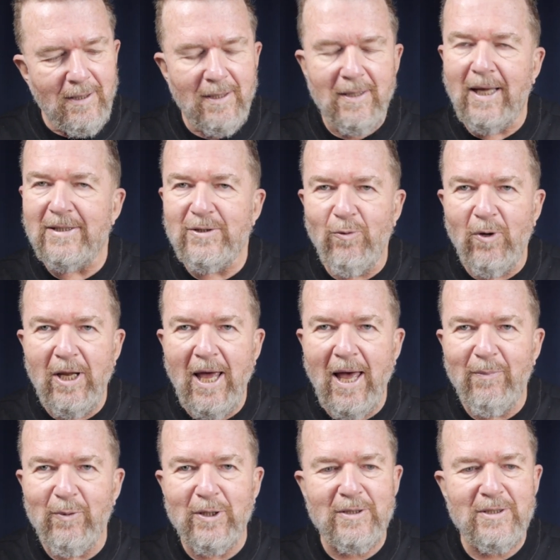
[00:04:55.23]
that's what
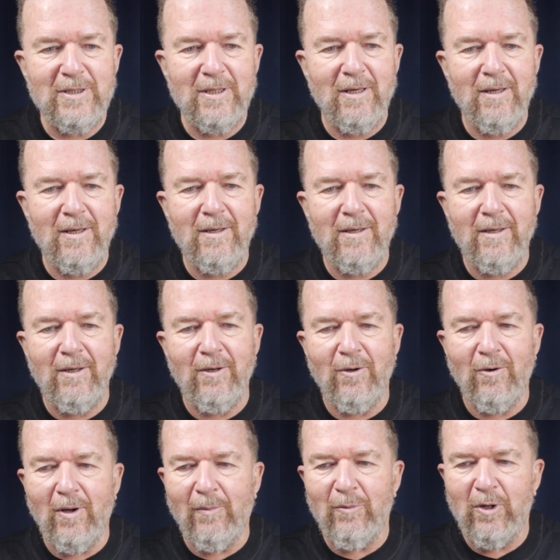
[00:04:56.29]
happens. Uh, you
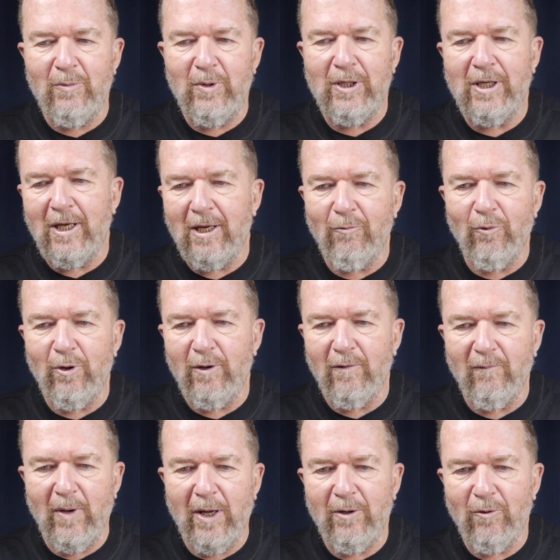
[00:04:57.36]
know, I'm going to be getting rid
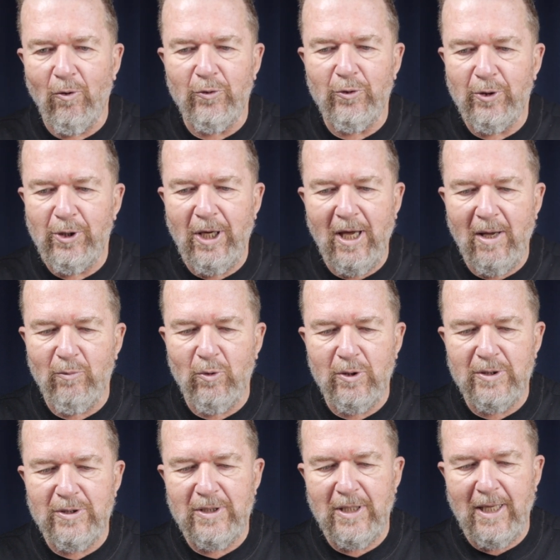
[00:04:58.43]
of my older
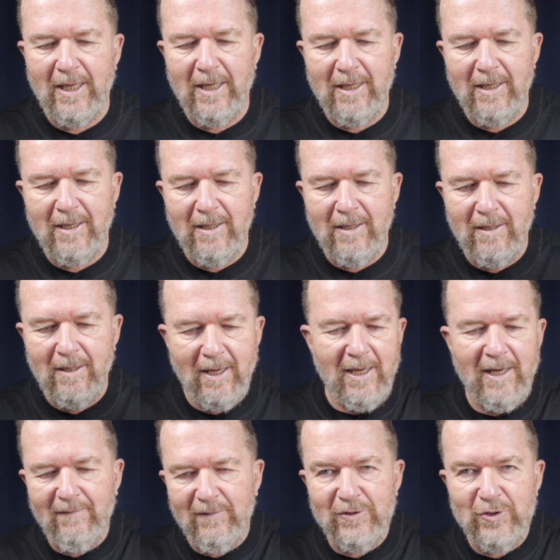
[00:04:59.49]
cameras and
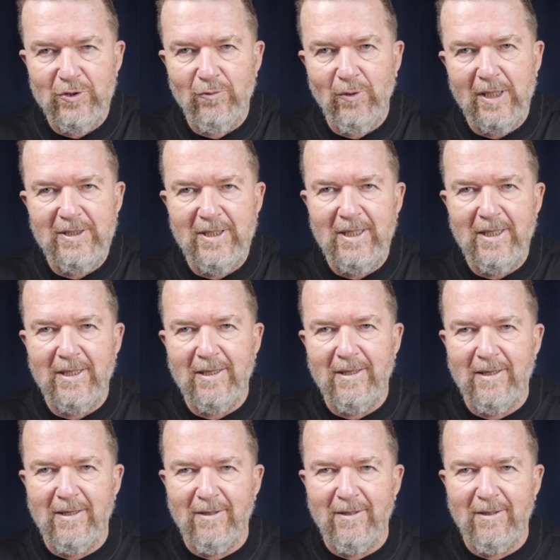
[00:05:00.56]
I have this new idea,